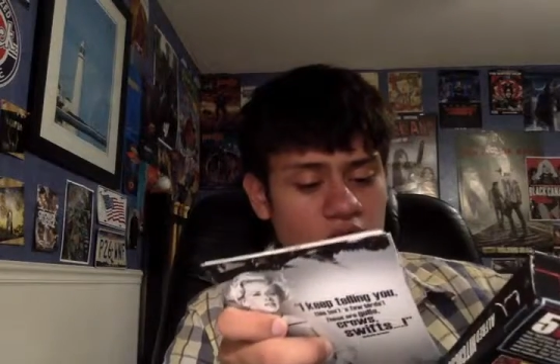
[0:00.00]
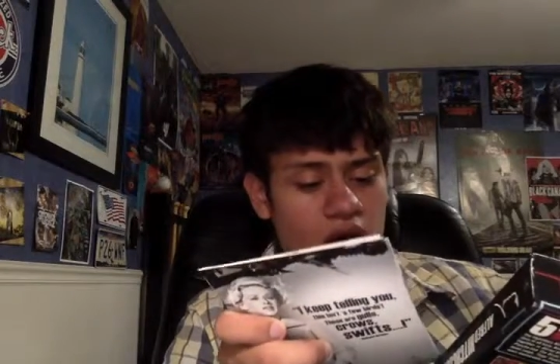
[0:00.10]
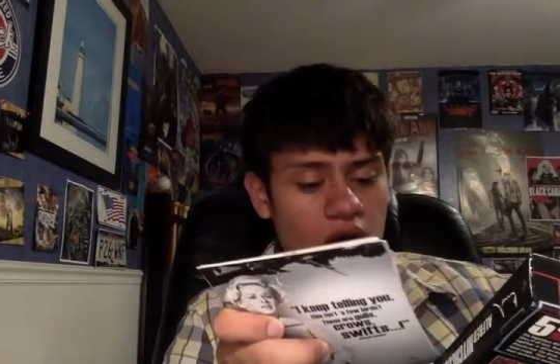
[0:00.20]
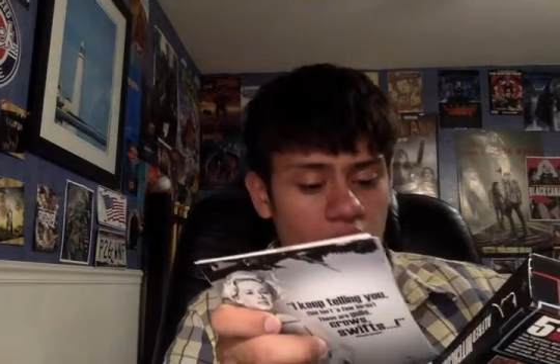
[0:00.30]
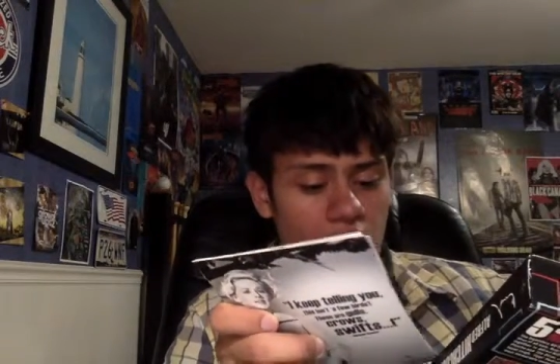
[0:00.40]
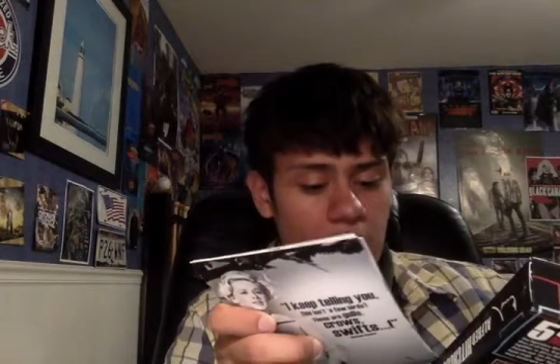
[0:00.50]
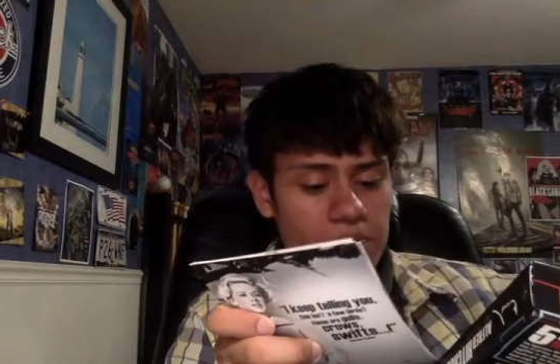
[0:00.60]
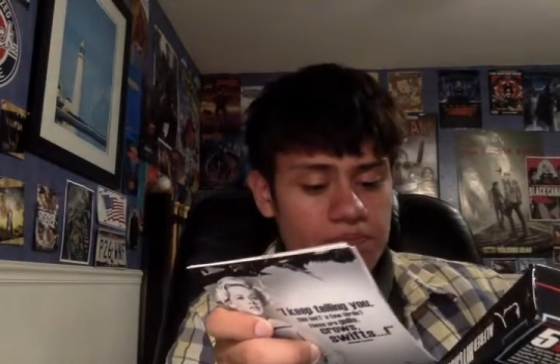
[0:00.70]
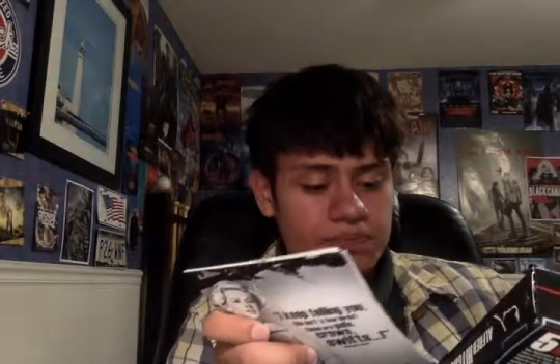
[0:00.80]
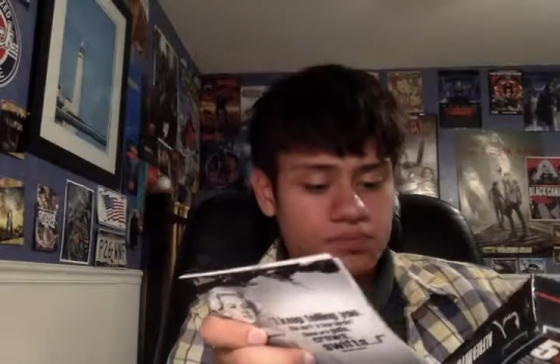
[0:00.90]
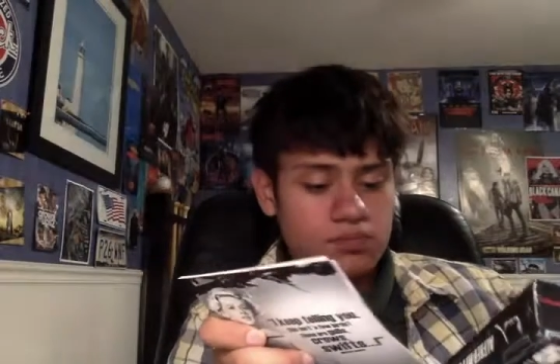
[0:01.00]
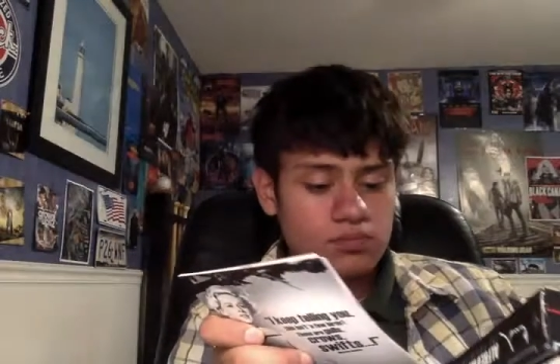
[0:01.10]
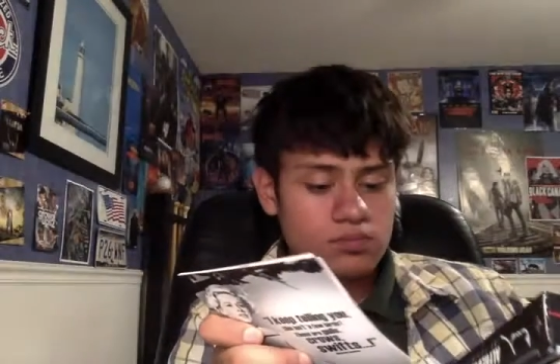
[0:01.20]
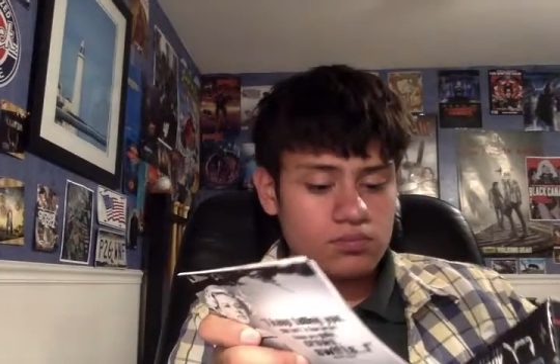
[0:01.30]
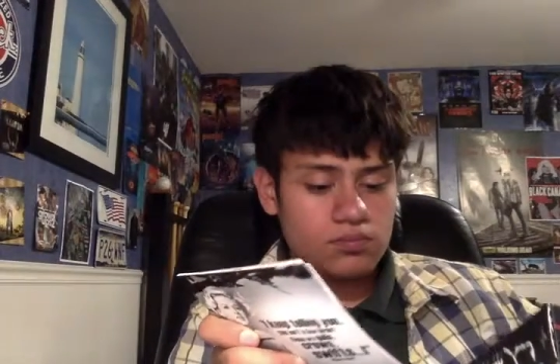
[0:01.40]
For
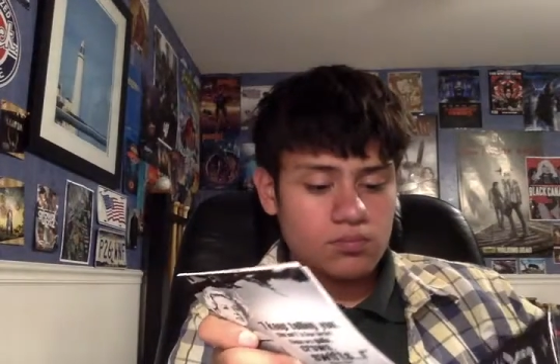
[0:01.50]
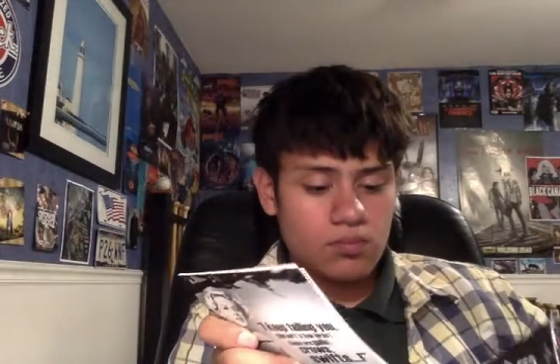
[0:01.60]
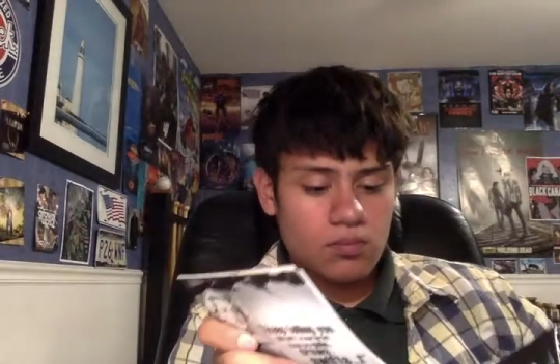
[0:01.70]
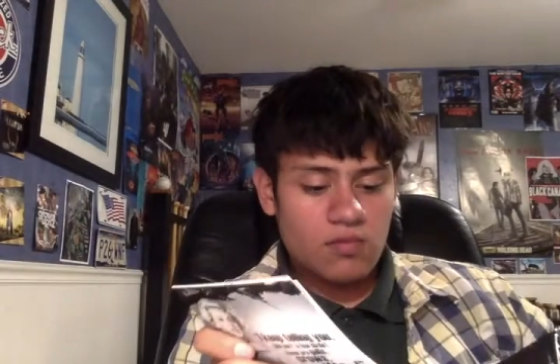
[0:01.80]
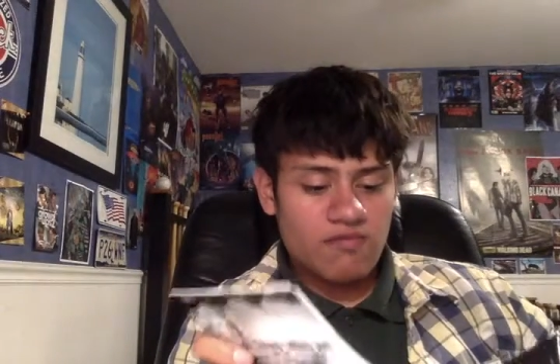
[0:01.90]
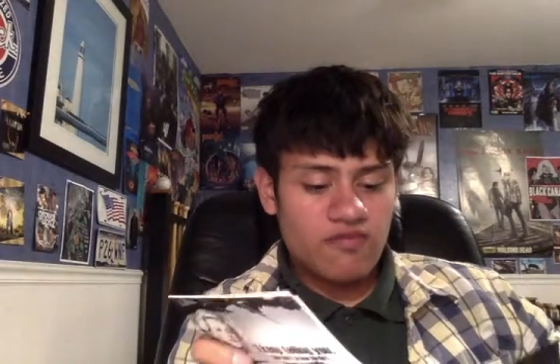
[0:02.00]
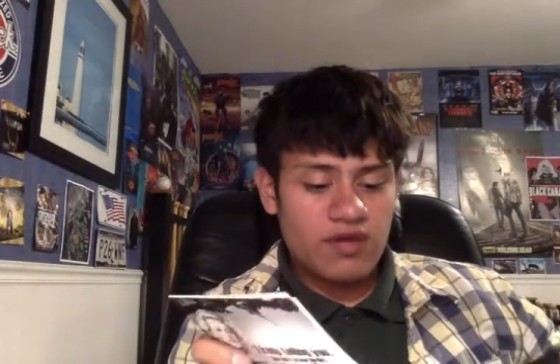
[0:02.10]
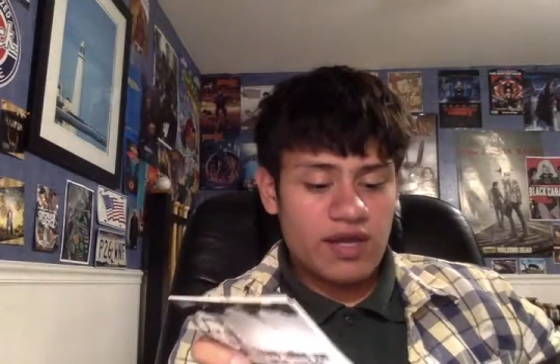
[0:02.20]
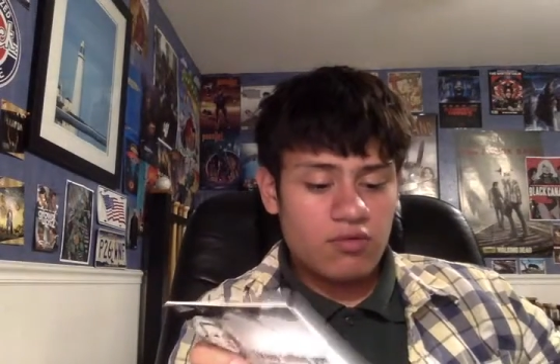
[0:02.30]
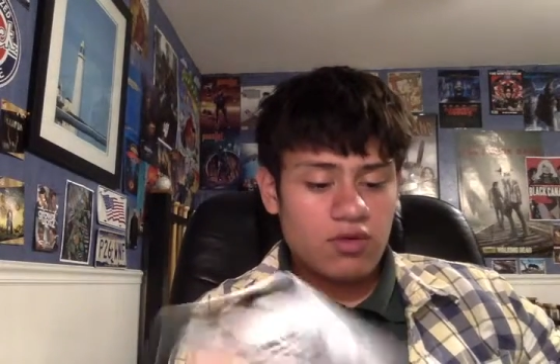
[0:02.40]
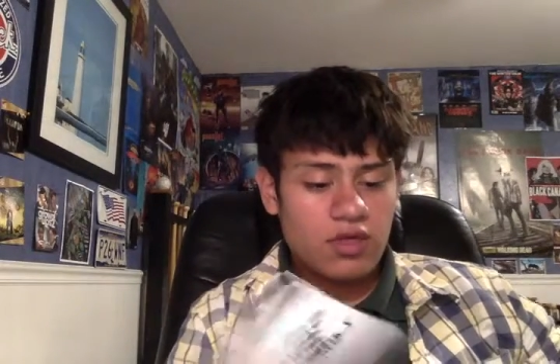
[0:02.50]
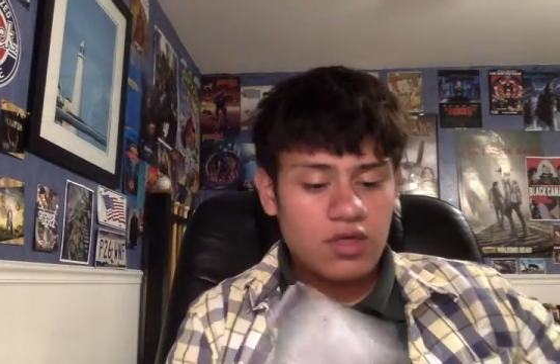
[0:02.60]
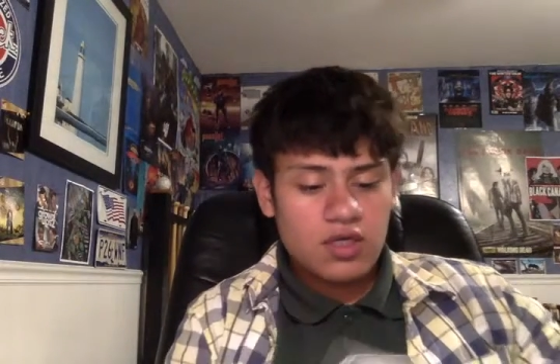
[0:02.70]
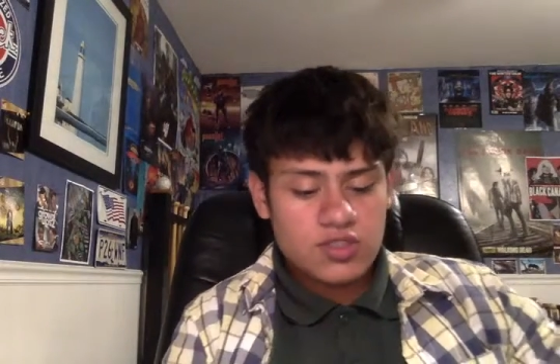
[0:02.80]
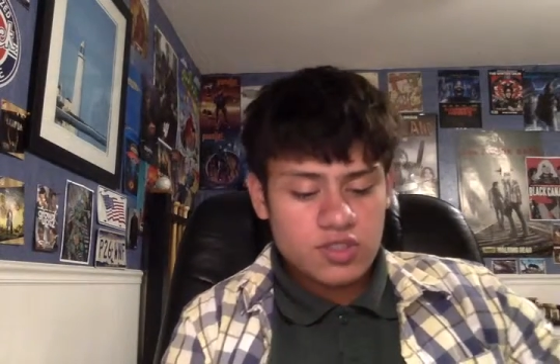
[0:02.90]
now.
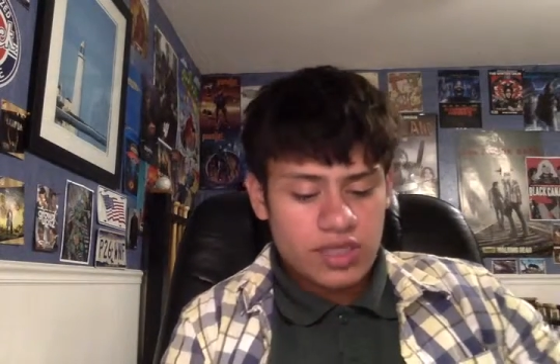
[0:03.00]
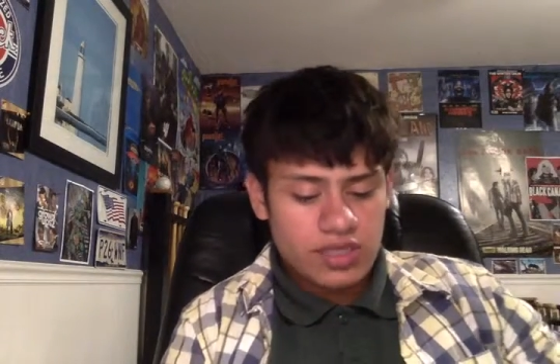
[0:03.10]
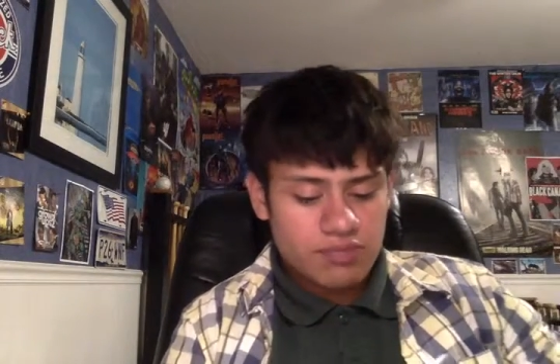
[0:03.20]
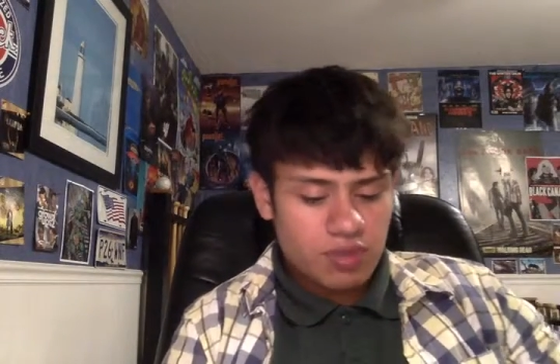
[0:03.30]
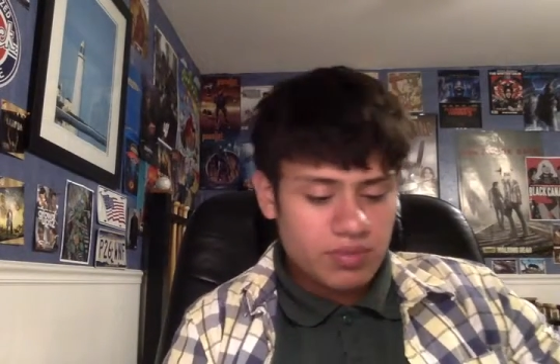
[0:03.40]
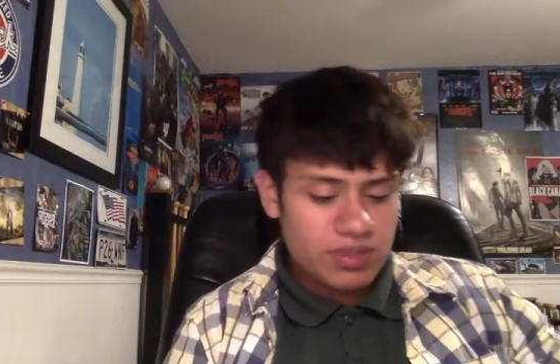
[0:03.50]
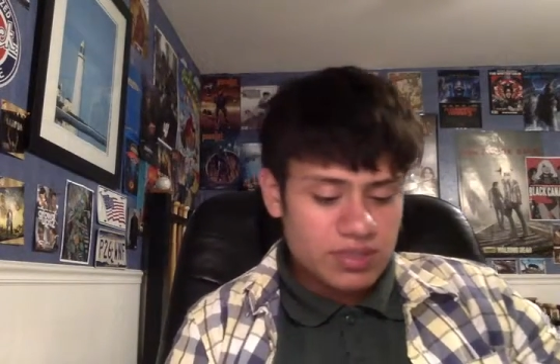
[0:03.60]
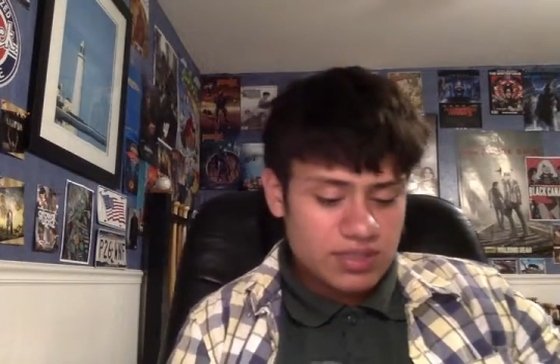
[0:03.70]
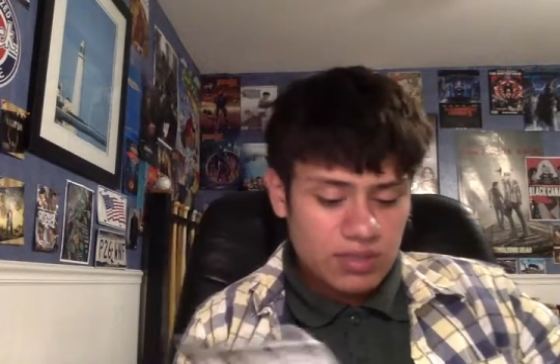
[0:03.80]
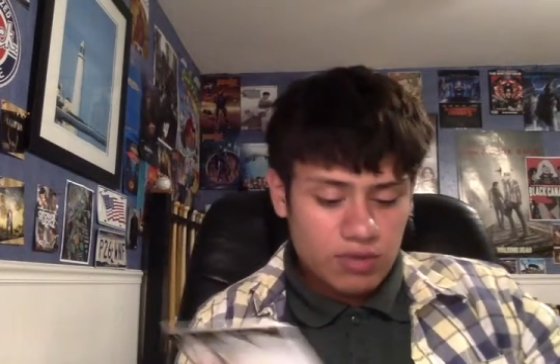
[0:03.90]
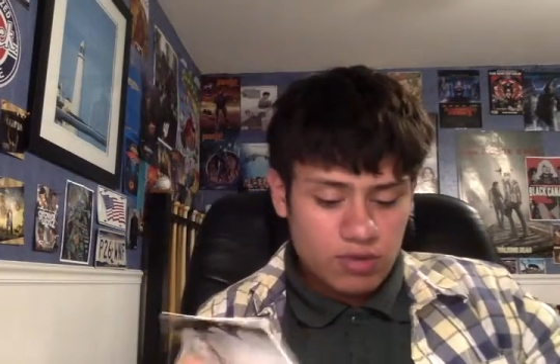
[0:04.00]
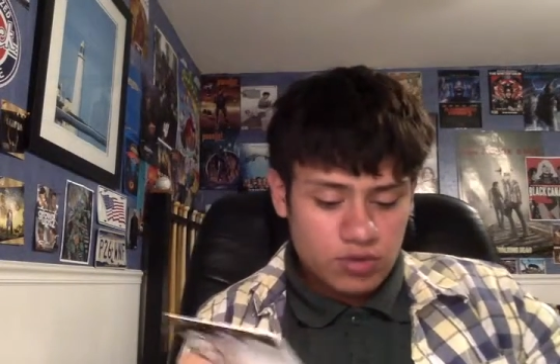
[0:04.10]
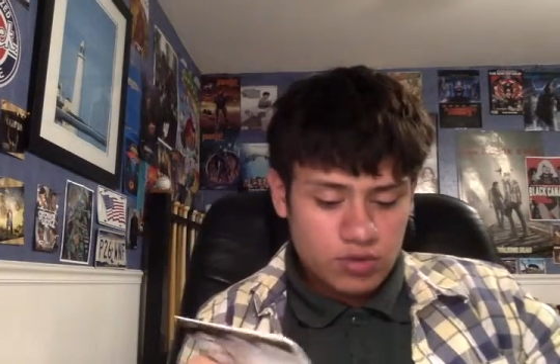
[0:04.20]
So yeah, and probably decide what I'll do